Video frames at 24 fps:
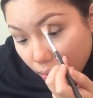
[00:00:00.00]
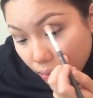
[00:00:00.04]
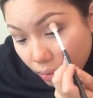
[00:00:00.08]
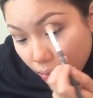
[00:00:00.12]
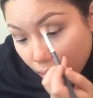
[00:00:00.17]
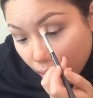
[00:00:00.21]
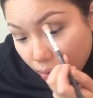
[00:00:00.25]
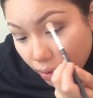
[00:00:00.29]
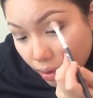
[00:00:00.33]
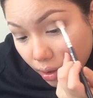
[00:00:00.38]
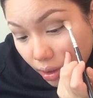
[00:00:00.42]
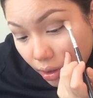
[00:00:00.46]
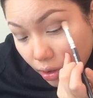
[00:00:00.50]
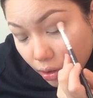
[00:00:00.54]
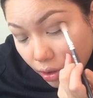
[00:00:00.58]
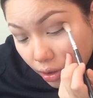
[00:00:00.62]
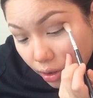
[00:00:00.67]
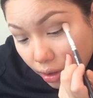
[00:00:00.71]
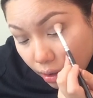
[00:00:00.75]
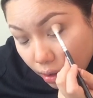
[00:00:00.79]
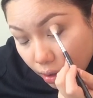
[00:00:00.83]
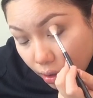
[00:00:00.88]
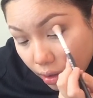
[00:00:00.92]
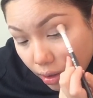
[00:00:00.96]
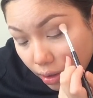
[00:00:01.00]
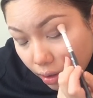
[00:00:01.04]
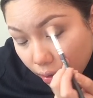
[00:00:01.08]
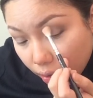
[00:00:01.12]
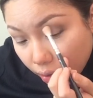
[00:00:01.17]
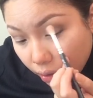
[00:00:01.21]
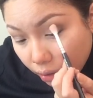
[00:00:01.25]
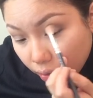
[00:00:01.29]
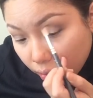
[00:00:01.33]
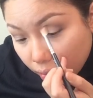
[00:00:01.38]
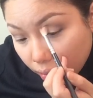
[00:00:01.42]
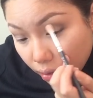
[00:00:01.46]
musicians, you
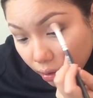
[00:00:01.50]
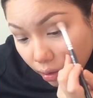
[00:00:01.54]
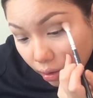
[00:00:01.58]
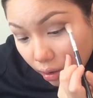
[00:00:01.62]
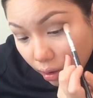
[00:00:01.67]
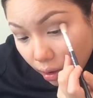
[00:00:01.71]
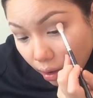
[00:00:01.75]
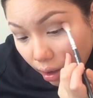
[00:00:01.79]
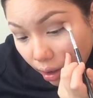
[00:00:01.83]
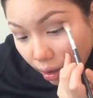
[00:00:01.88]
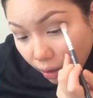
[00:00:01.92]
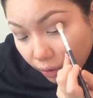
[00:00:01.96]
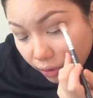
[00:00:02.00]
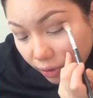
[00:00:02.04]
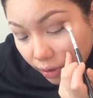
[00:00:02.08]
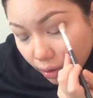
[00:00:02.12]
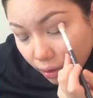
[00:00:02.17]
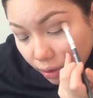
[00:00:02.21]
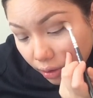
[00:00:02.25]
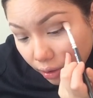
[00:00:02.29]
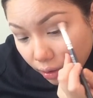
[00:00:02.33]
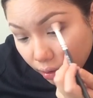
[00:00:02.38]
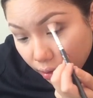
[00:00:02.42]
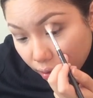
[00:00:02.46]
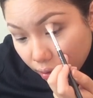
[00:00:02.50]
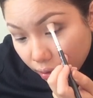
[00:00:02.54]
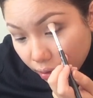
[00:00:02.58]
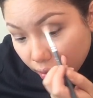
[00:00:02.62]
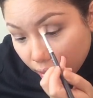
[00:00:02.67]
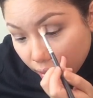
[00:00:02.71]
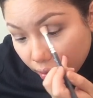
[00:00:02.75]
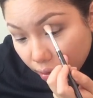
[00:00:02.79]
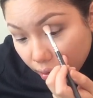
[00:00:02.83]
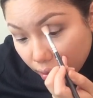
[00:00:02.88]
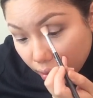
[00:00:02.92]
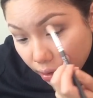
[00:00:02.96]
know, after her
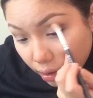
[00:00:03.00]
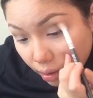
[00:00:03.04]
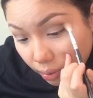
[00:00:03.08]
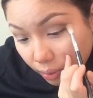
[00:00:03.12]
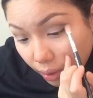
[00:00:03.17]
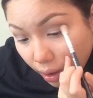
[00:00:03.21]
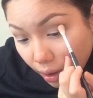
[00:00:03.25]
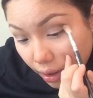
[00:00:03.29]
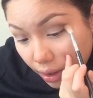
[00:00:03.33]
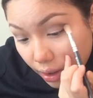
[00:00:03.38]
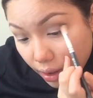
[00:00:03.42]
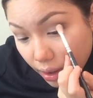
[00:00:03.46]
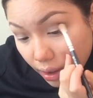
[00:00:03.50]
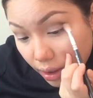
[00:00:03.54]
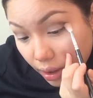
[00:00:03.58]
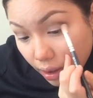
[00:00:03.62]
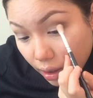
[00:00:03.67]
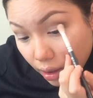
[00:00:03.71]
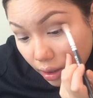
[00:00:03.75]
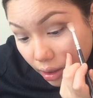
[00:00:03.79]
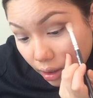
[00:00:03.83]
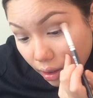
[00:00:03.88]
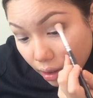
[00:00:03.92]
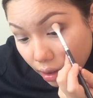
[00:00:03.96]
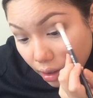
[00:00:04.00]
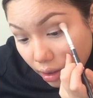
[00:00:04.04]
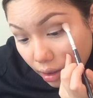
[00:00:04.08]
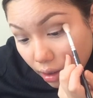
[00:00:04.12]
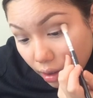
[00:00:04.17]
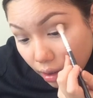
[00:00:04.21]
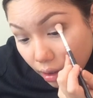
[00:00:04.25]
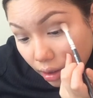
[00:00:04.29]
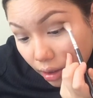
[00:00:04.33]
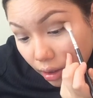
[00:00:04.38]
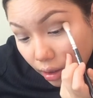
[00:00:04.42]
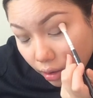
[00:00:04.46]
demise.
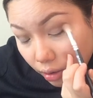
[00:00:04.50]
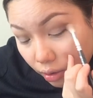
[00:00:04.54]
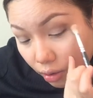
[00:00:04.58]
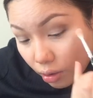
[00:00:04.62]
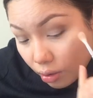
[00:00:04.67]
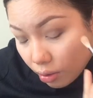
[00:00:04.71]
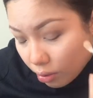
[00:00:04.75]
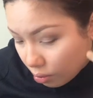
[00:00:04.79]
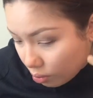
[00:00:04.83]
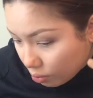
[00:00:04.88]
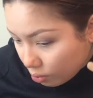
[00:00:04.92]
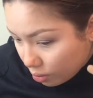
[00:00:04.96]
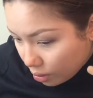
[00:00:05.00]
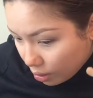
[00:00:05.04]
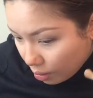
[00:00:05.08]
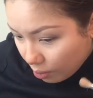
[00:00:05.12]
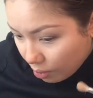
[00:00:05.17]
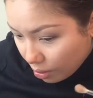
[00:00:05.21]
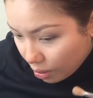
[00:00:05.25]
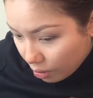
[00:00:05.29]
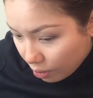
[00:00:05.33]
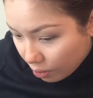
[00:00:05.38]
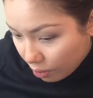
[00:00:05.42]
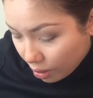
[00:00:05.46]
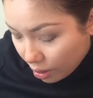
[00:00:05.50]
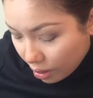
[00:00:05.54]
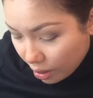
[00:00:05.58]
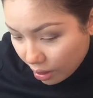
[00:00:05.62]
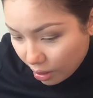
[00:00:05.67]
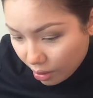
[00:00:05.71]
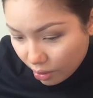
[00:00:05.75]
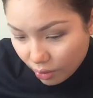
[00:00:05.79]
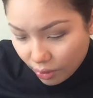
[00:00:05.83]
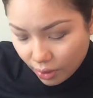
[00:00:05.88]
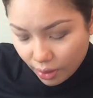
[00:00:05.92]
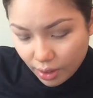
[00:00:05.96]
And oh, something really
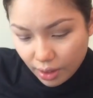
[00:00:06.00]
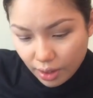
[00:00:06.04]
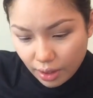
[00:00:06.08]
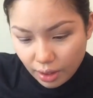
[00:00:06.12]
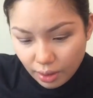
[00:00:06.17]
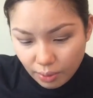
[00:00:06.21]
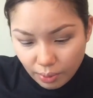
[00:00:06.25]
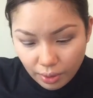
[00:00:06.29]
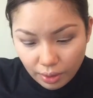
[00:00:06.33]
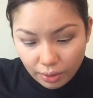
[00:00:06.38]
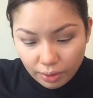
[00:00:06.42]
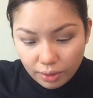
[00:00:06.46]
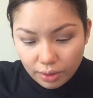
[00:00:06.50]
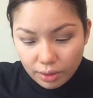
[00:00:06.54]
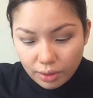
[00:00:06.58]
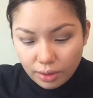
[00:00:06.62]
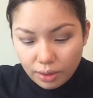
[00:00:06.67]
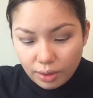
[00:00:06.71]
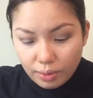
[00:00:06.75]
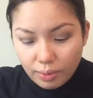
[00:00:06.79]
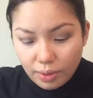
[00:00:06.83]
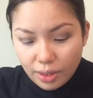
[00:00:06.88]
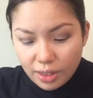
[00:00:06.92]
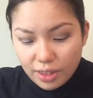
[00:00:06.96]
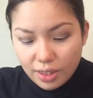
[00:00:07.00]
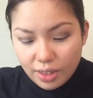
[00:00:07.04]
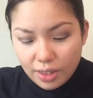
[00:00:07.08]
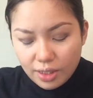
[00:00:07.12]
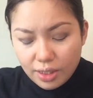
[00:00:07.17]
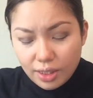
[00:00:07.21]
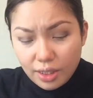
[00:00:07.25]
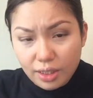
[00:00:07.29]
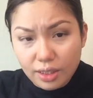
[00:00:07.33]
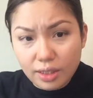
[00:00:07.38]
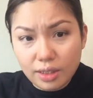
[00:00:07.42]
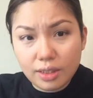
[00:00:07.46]
interesting about her demise is
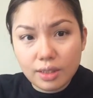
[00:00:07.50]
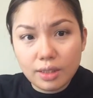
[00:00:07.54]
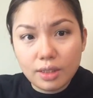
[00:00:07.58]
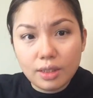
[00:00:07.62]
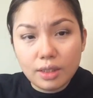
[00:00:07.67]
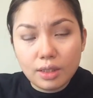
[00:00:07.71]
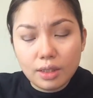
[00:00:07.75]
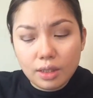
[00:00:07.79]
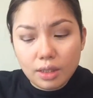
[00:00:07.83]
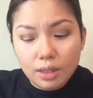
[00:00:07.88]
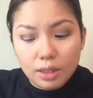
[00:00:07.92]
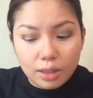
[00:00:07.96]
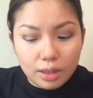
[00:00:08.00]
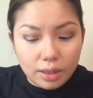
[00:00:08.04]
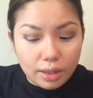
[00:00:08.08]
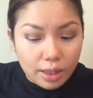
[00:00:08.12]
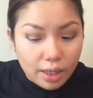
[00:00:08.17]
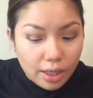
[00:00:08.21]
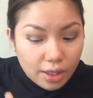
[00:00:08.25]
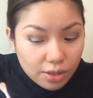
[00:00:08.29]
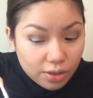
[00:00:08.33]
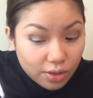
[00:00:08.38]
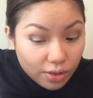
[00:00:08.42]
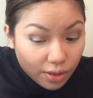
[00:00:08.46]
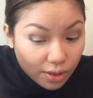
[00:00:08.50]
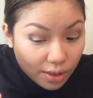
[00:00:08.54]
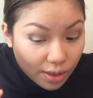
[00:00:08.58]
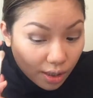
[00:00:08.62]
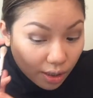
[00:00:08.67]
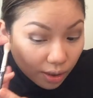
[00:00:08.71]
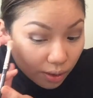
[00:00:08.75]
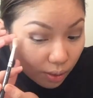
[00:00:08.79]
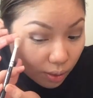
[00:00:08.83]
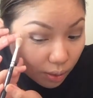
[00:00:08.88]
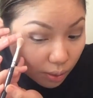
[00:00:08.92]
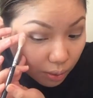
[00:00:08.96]
that her ashes,
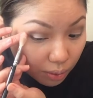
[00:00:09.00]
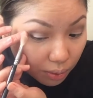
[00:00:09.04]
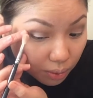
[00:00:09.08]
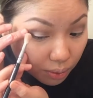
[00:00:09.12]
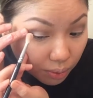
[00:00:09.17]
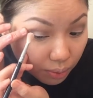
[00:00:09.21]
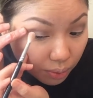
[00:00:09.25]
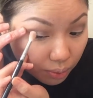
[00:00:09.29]
I don't know,